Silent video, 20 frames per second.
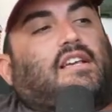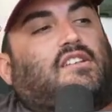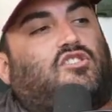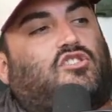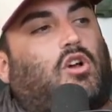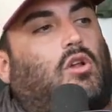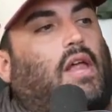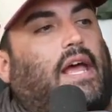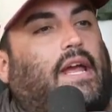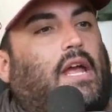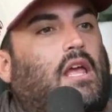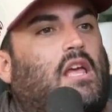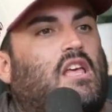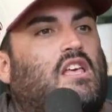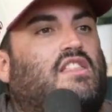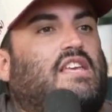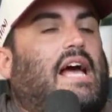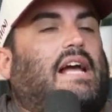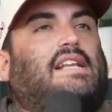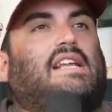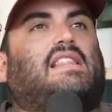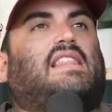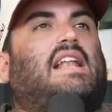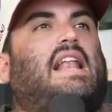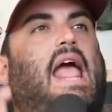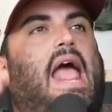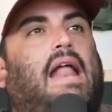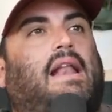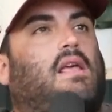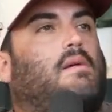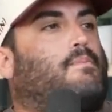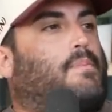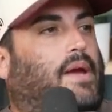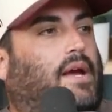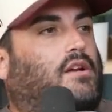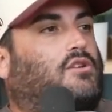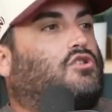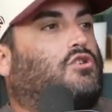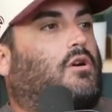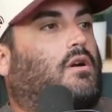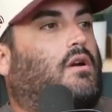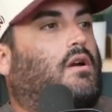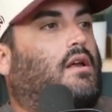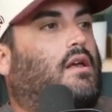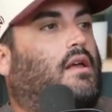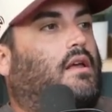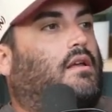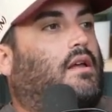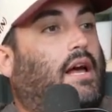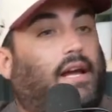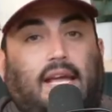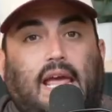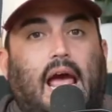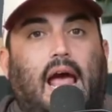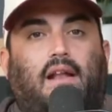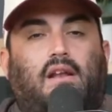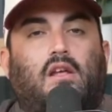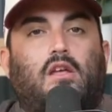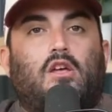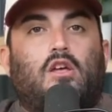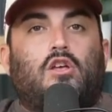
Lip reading: So, like, the idea that any picture, again,